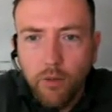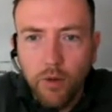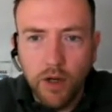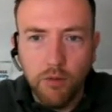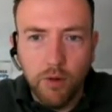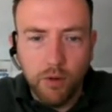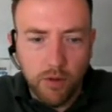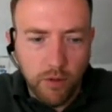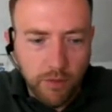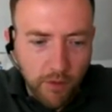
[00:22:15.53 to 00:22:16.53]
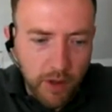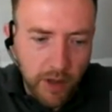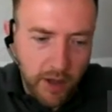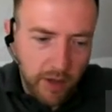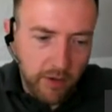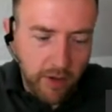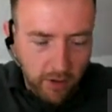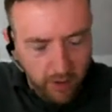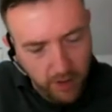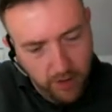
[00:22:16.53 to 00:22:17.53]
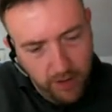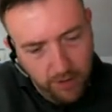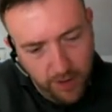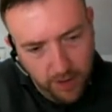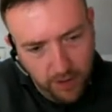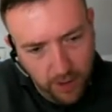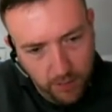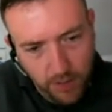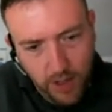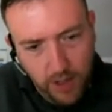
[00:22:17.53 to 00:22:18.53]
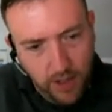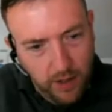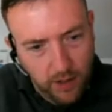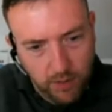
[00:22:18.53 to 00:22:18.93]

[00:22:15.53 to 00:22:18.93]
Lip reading: We want to avoid that. So if it's going to be